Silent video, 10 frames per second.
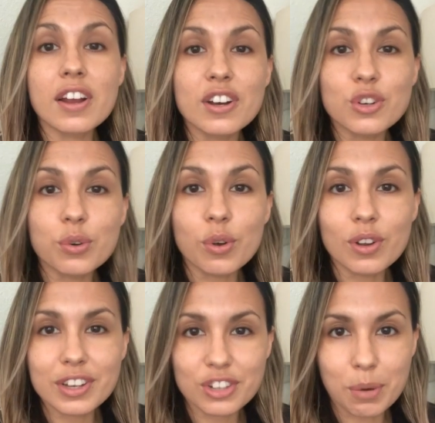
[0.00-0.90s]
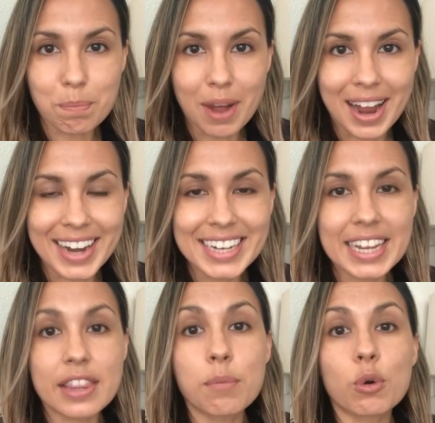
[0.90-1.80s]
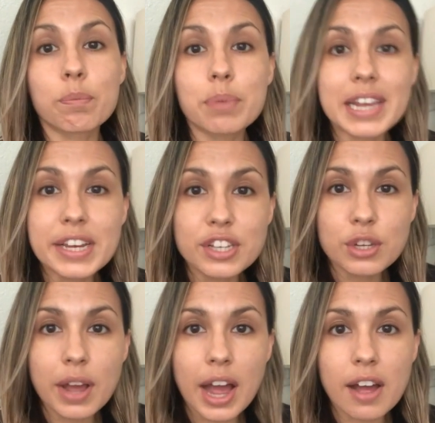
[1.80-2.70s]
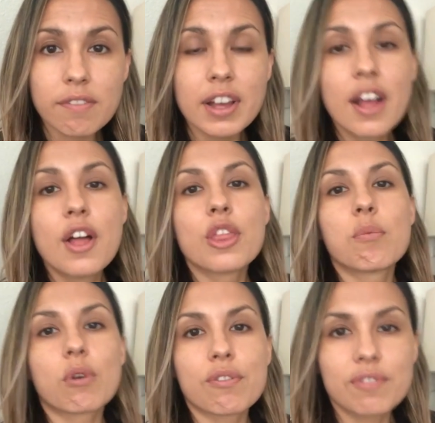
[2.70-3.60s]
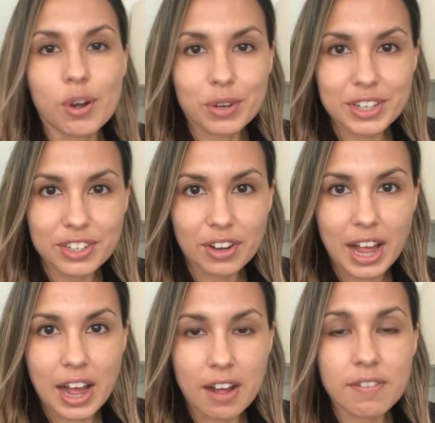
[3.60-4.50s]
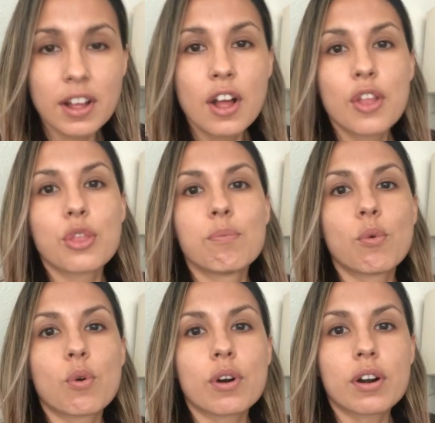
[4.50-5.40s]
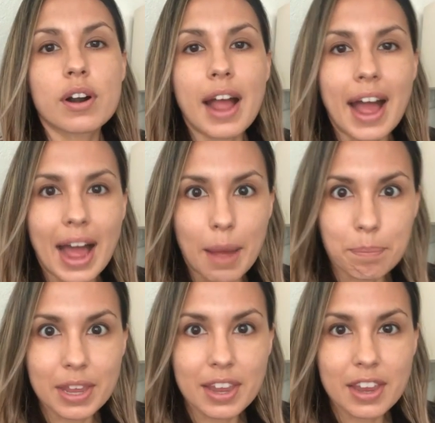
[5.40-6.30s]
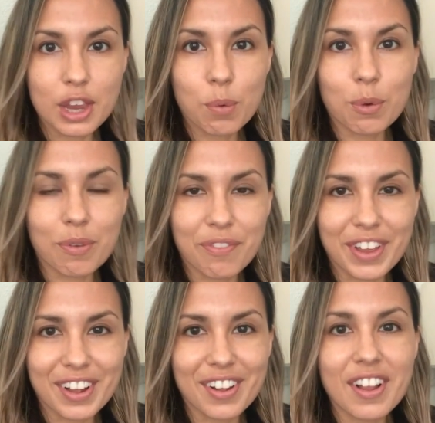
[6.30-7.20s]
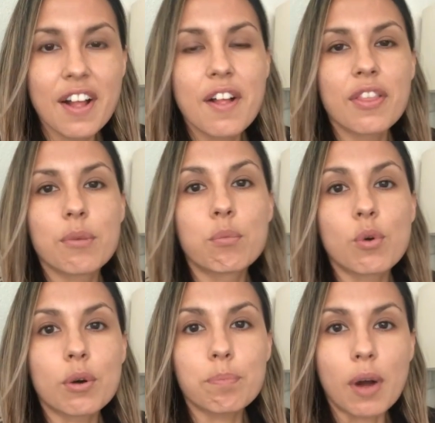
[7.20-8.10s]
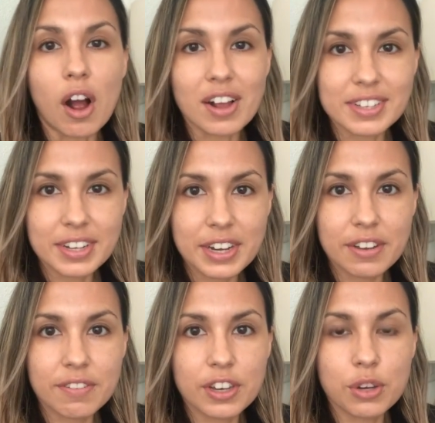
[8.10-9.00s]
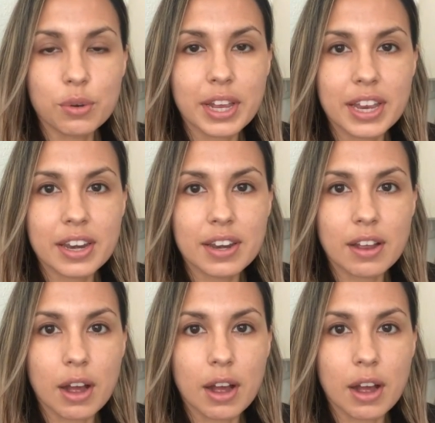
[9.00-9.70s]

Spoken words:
control is our mind. And the more peace you have, the more focus you'll have, the more happy you will feel, the more positive you can